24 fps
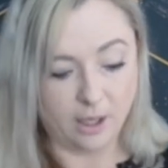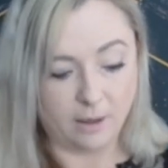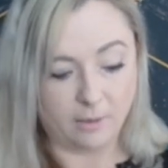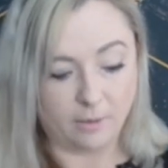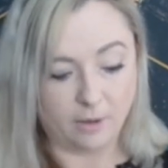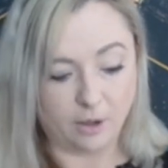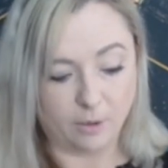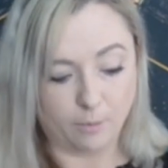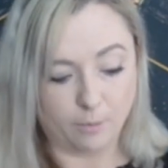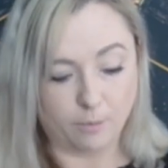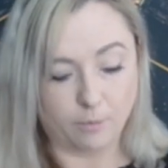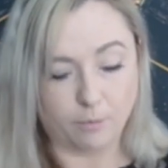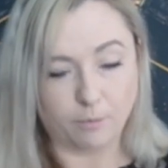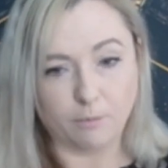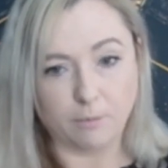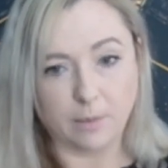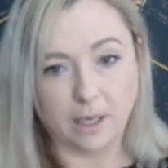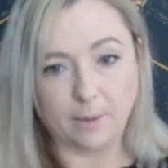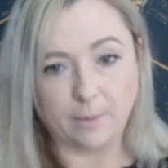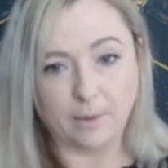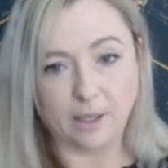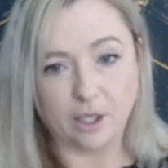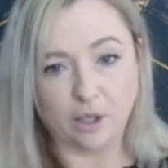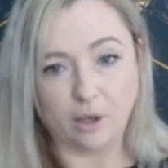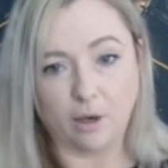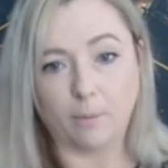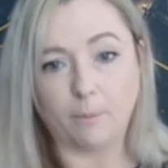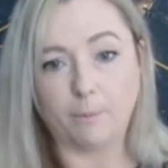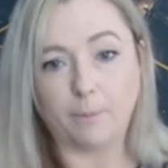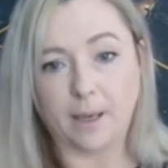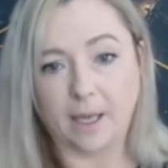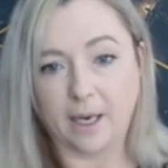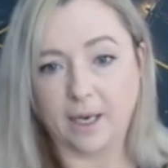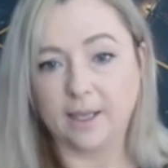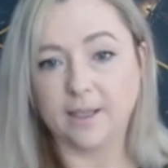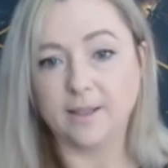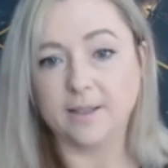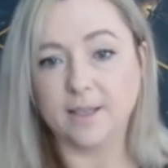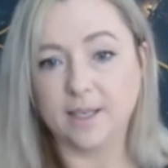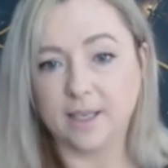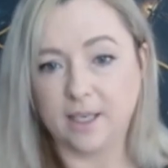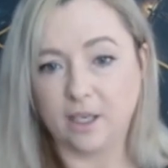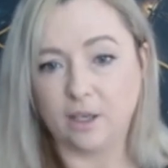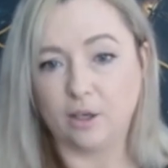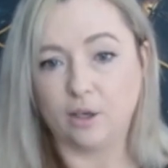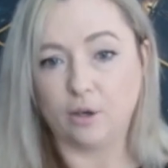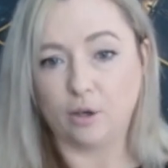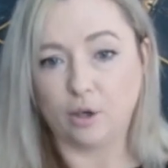You're maybe not
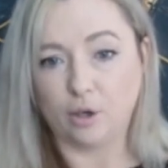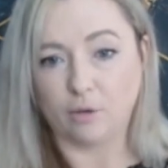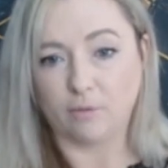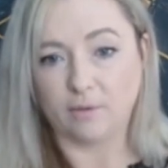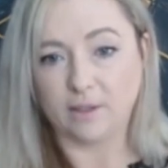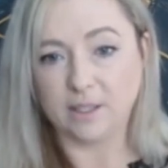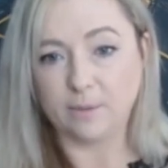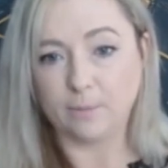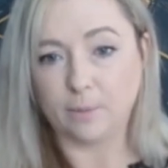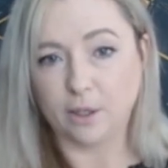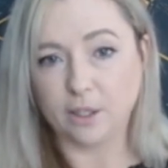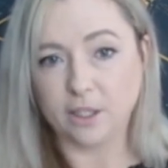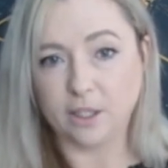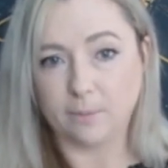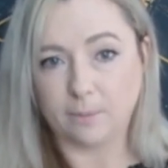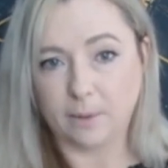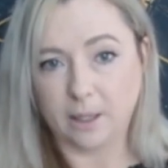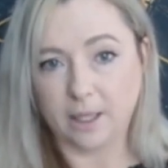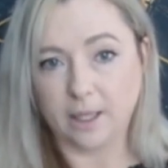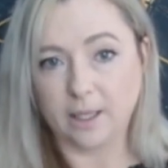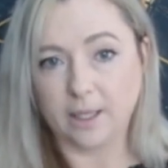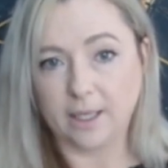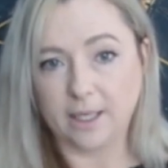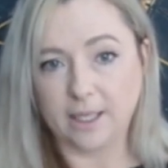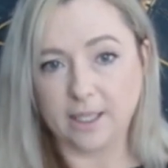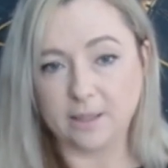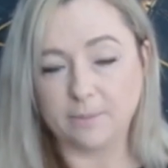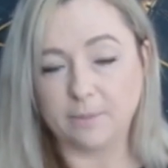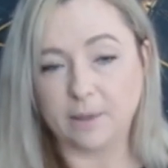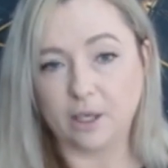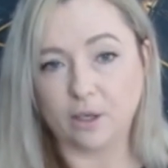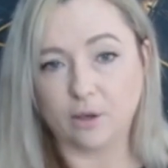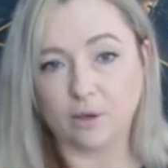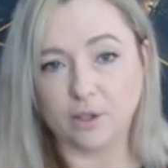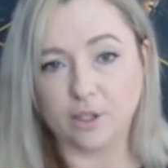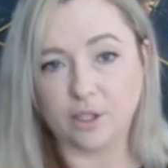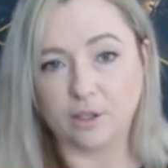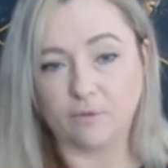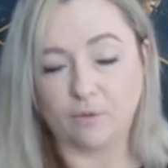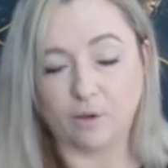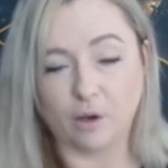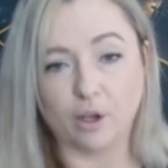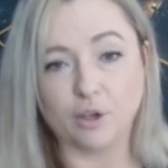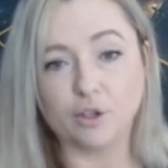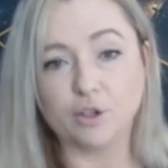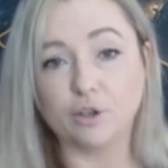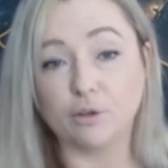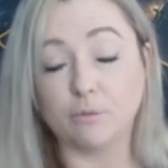balancing your responsibilities because you've
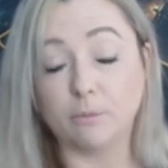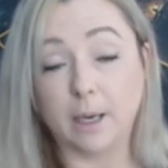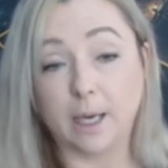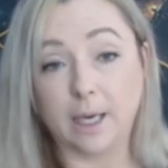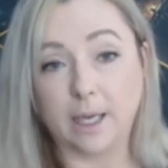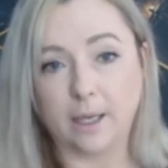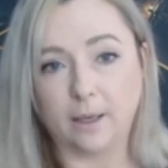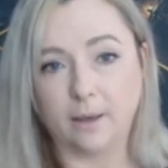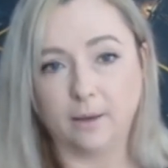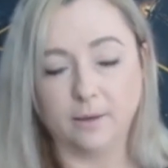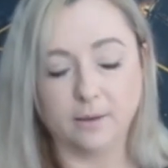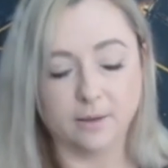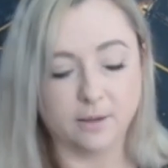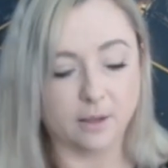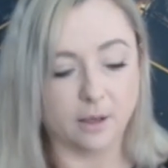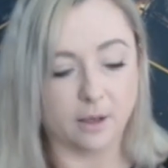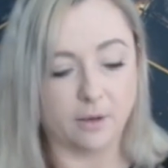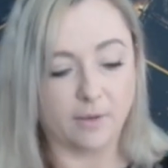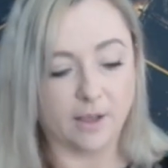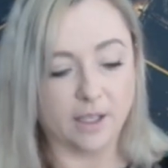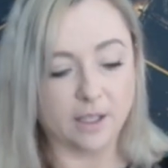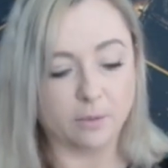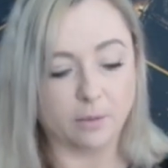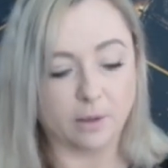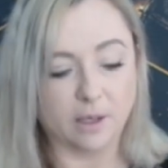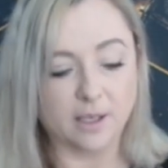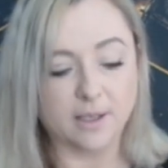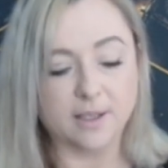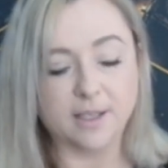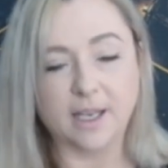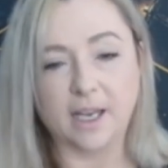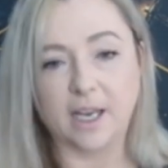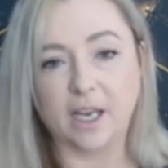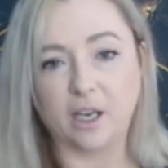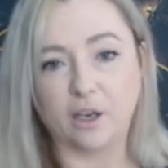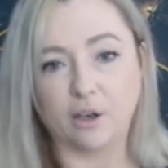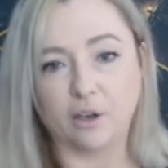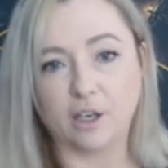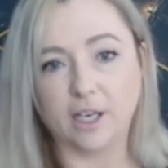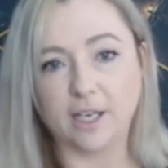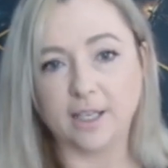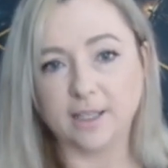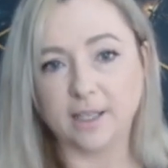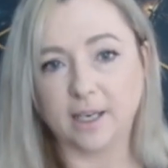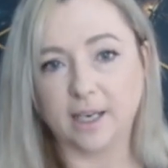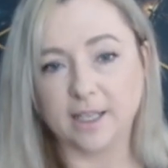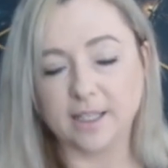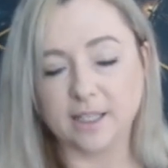got too many. So that's what it's saying. You need
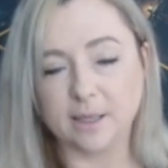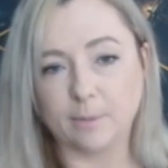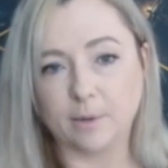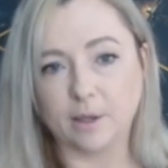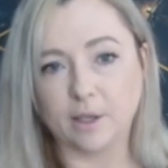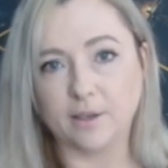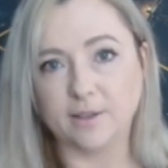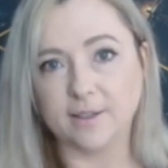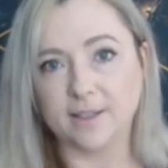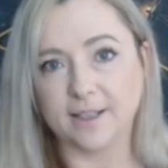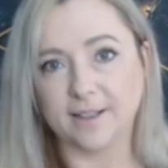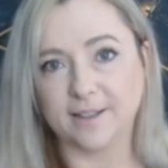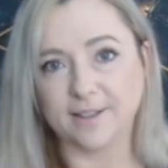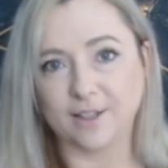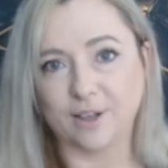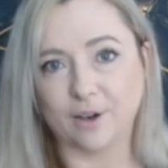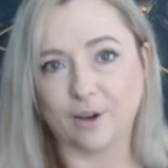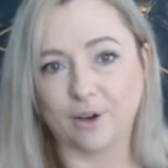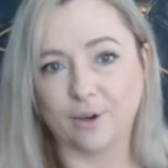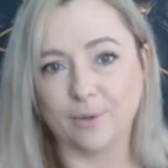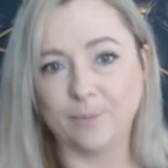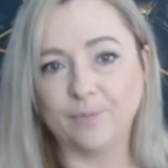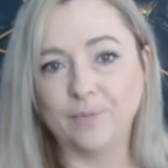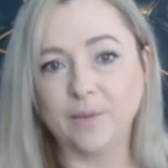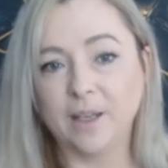to let some of those things go.